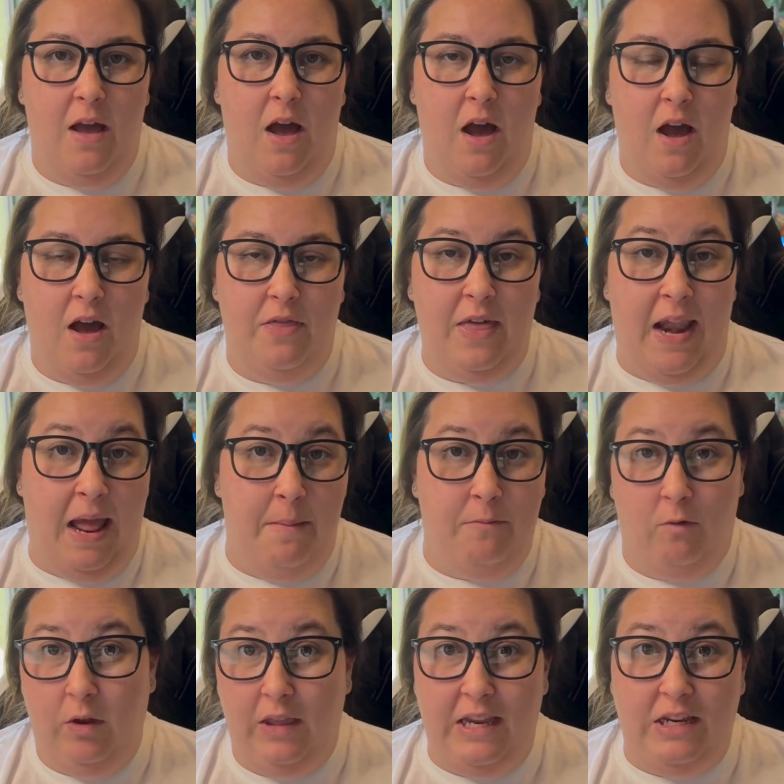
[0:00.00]
that I'm
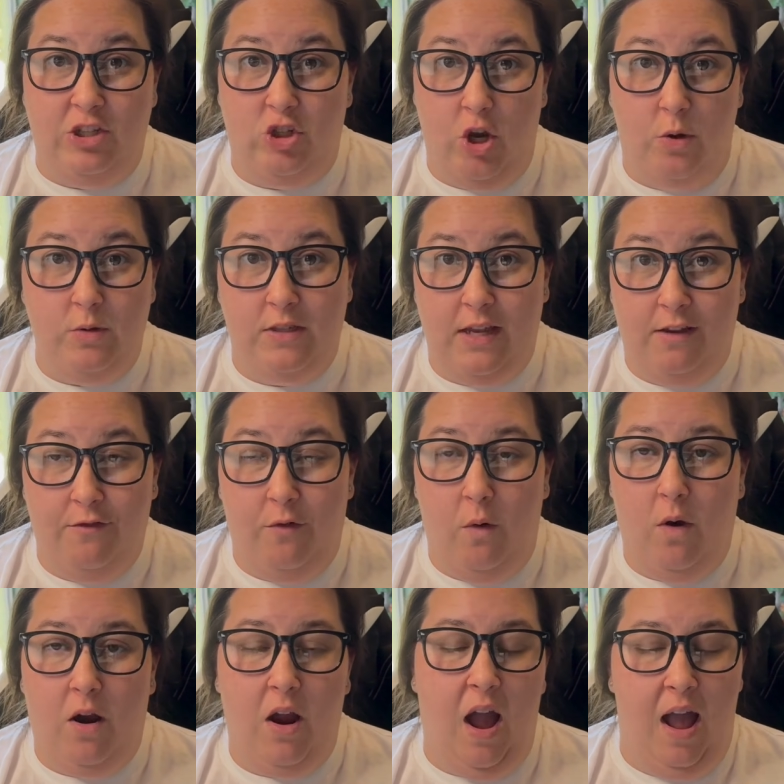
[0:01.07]
really jonesing
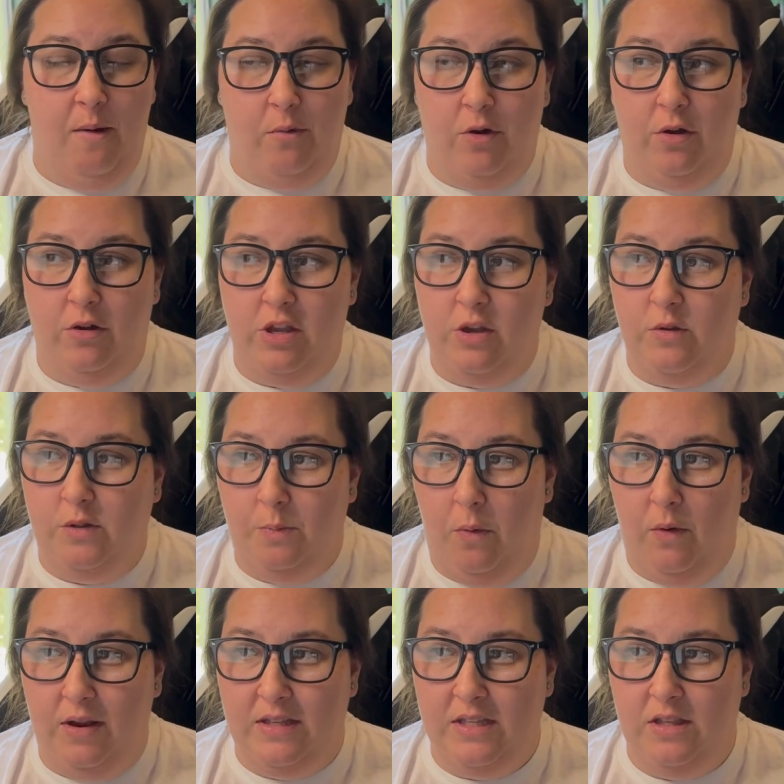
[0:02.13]
for, I will use
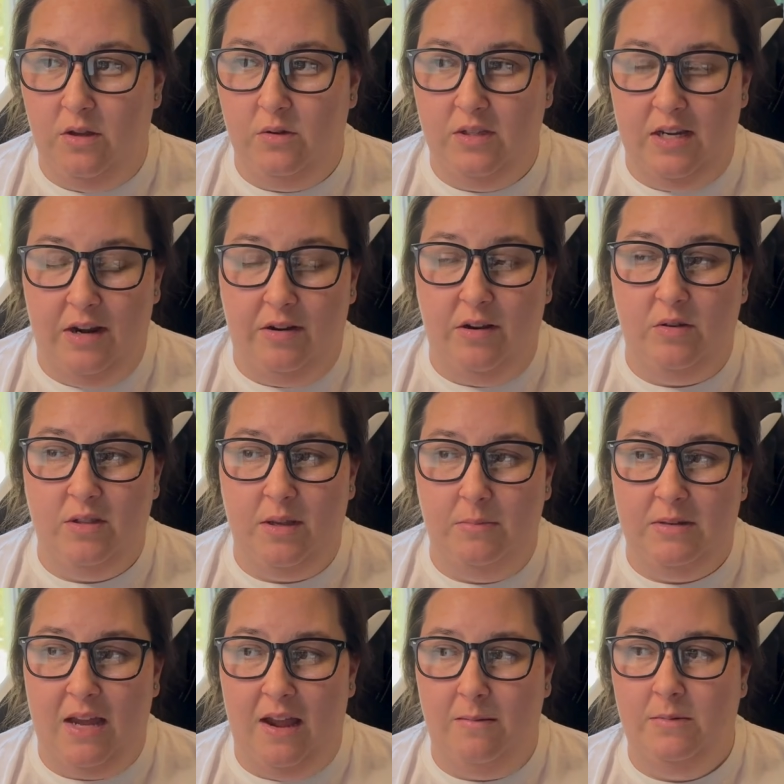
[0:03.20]
points in those scenarios
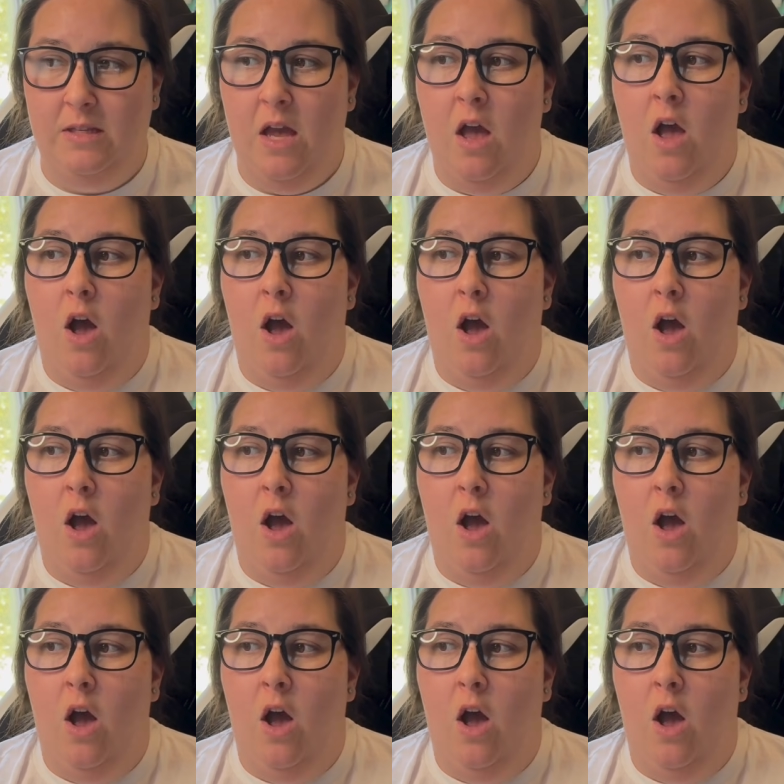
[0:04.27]
sometimes.